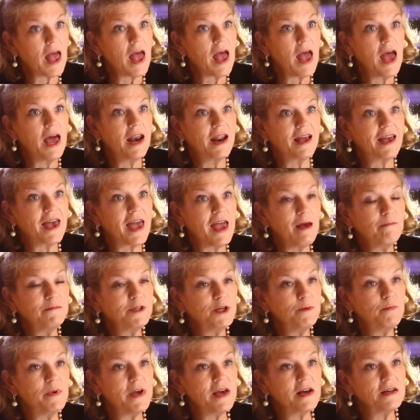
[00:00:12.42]
And it came to
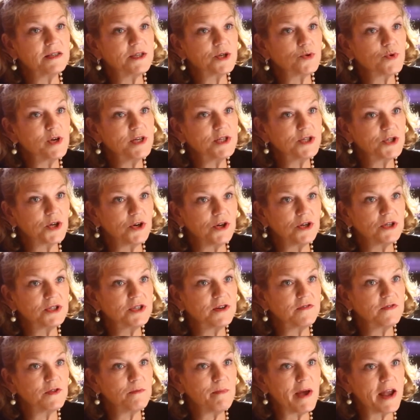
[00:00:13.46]
be as a result
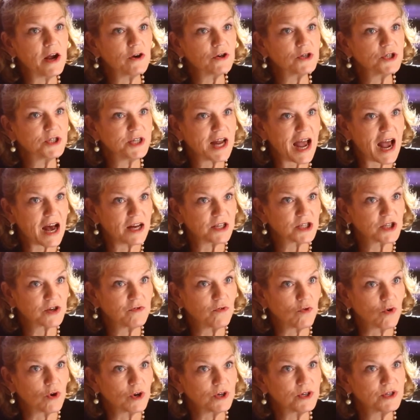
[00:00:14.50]
of the Mayor's Task
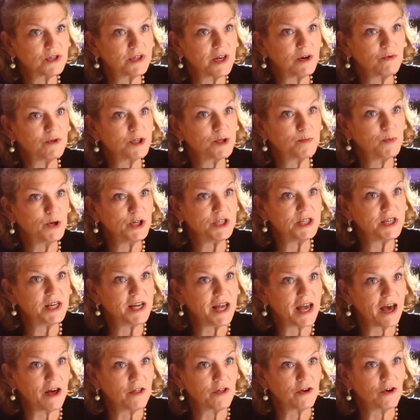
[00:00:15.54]
Force that was put
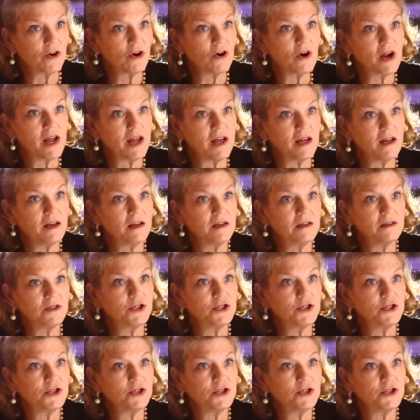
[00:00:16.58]
together in